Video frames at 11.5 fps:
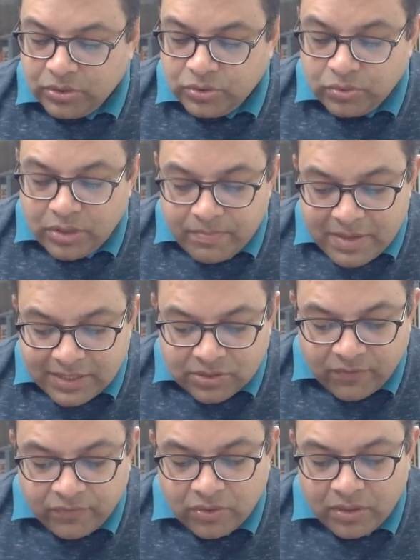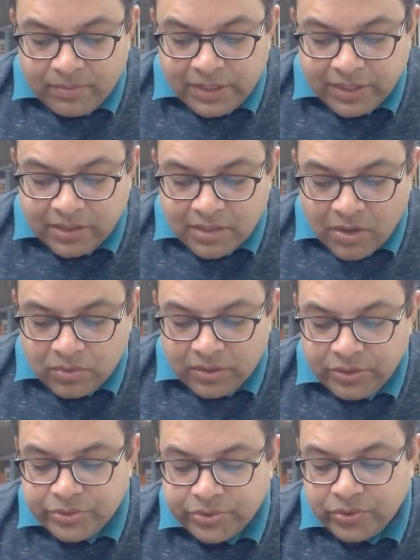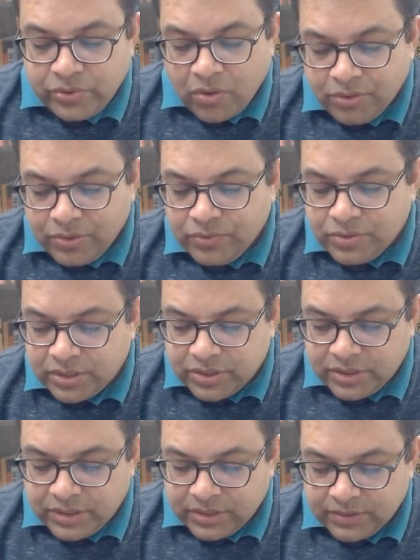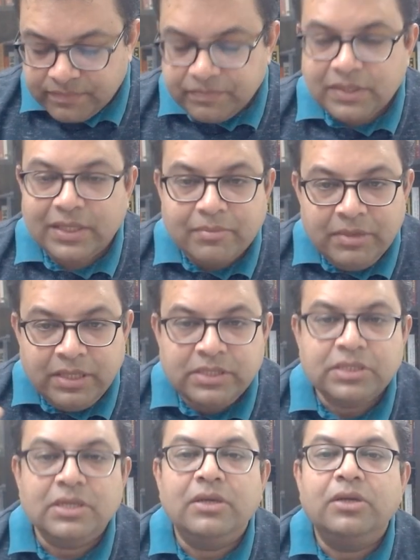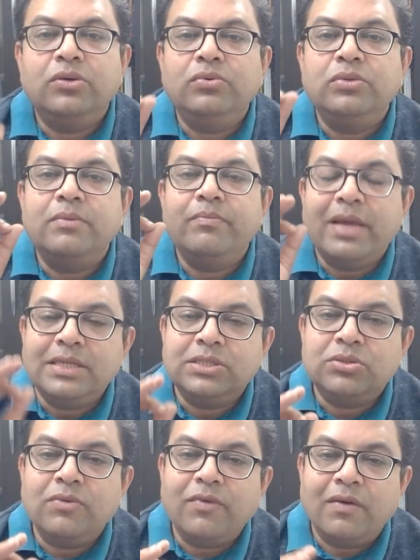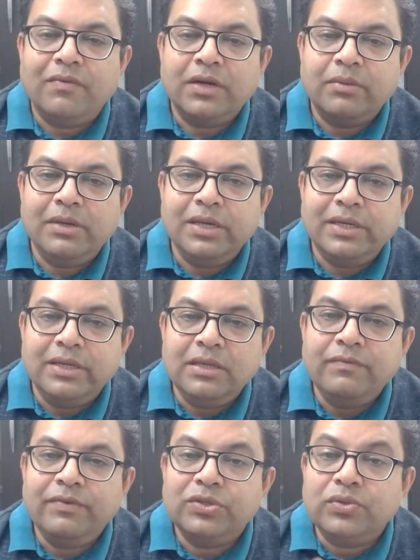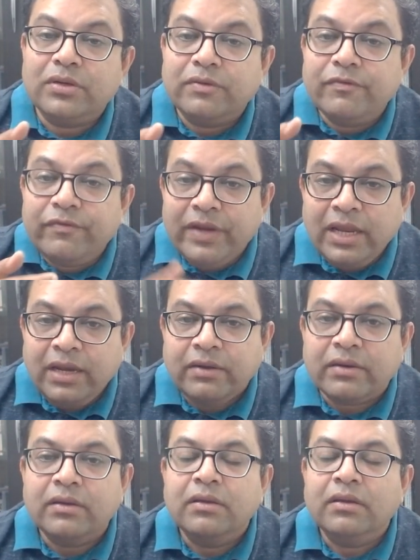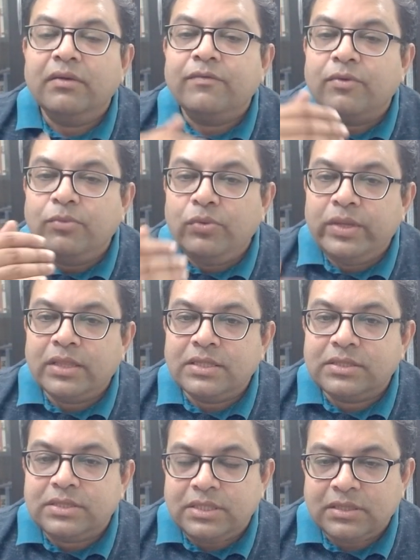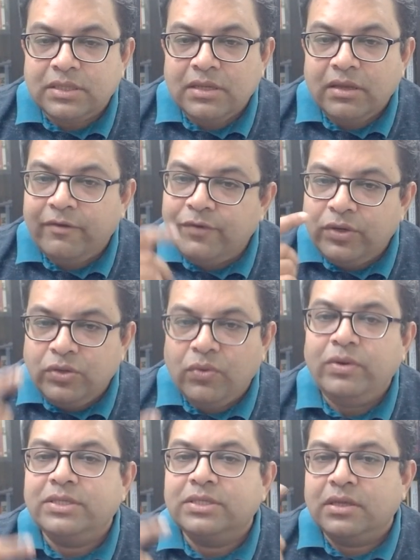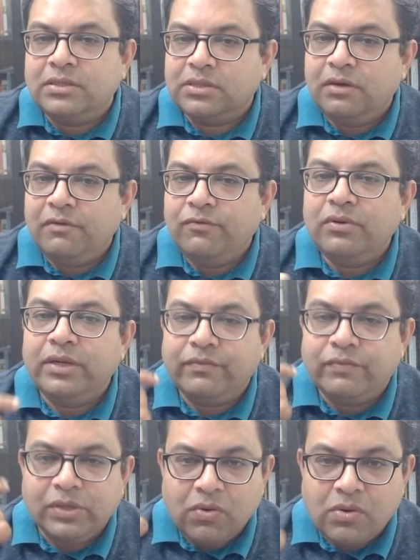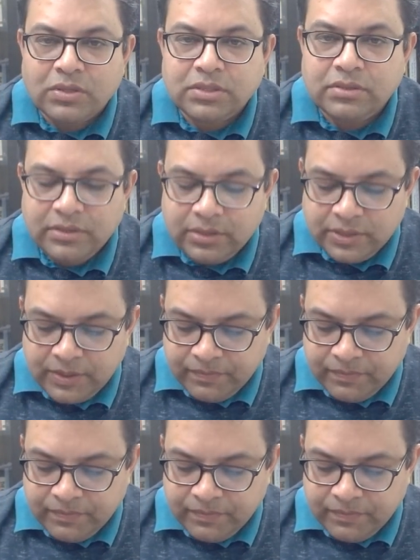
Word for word: To the best of your ability, Rahula, you should not do such a deed. That means, to the best of our ability, we should refrain from doing this deed. If we know it's unskillful, it will cause hurt.